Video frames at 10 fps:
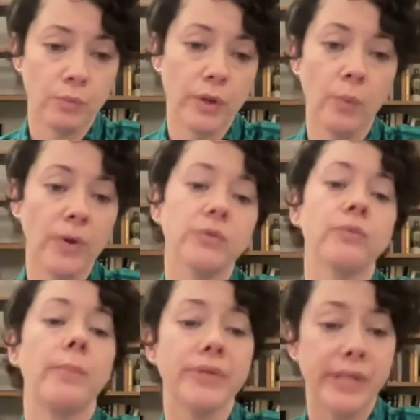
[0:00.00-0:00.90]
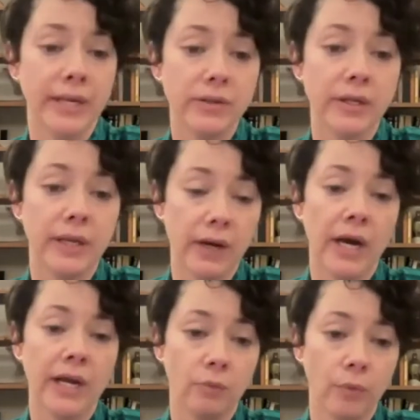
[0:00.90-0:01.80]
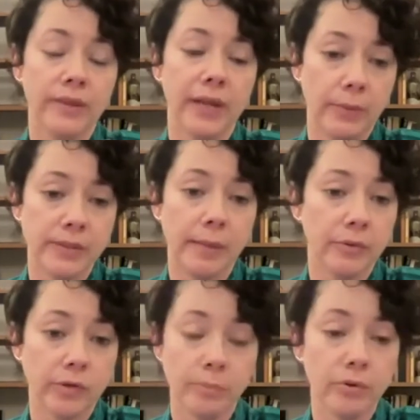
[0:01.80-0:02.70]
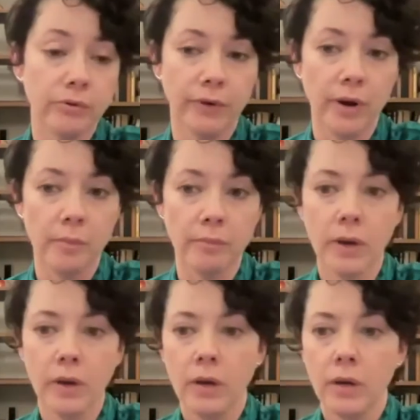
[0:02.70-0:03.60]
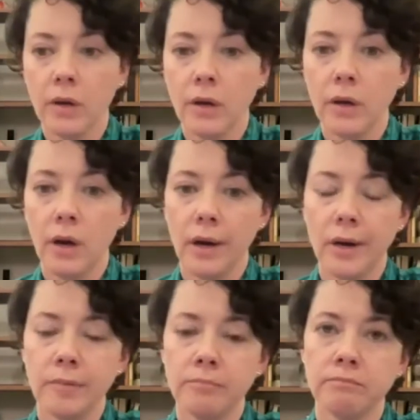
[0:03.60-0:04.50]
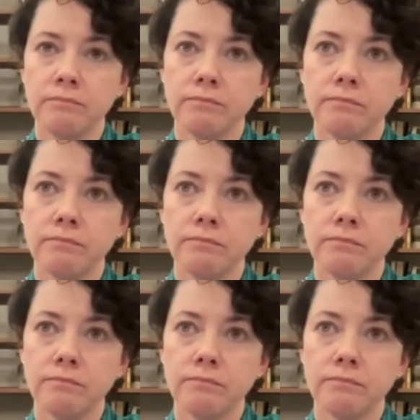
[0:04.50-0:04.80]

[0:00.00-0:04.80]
it wasn't represented in the kind of work that I was able to pull from. And